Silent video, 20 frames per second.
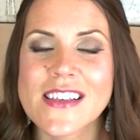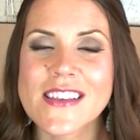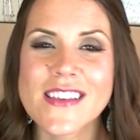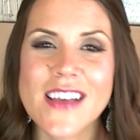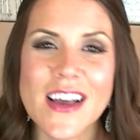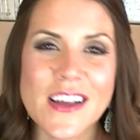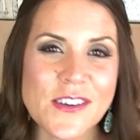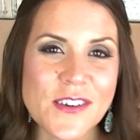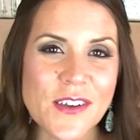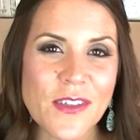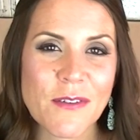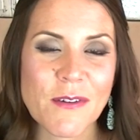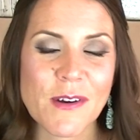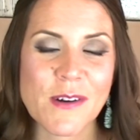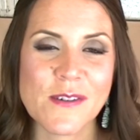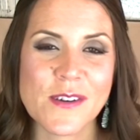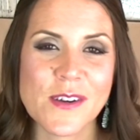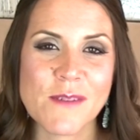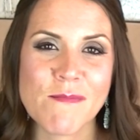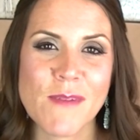such a
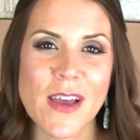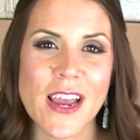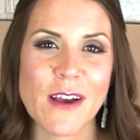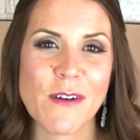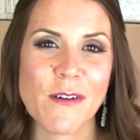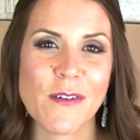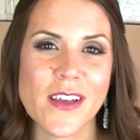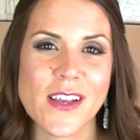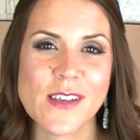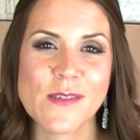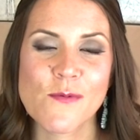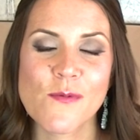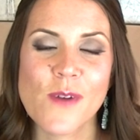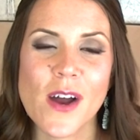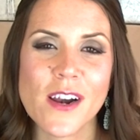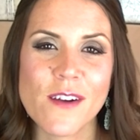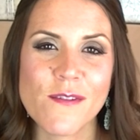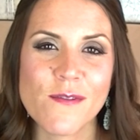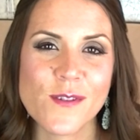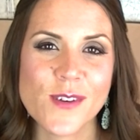thrill to meet all these
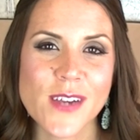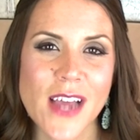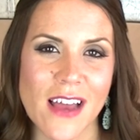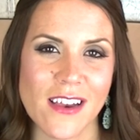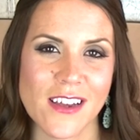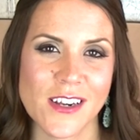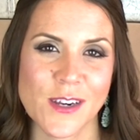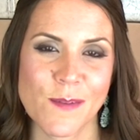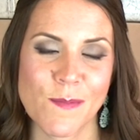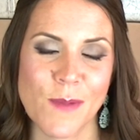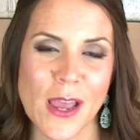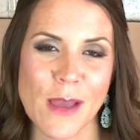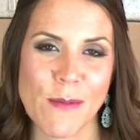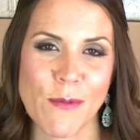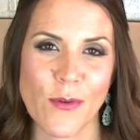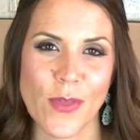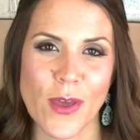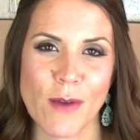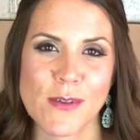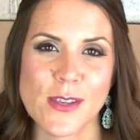wonderful talented
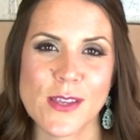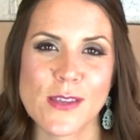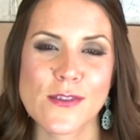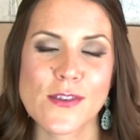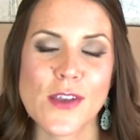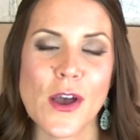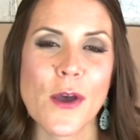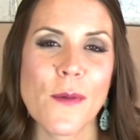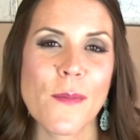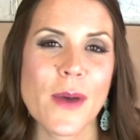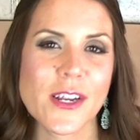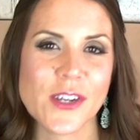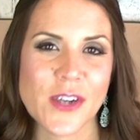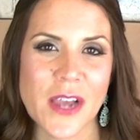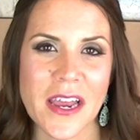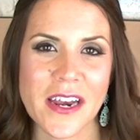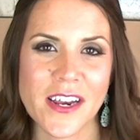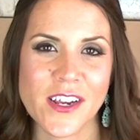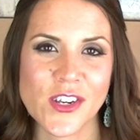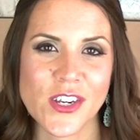people. There was so much
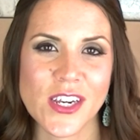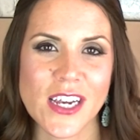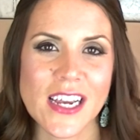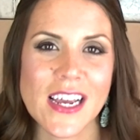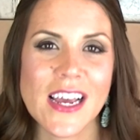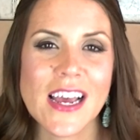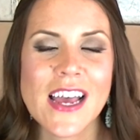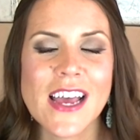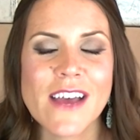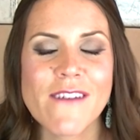energy.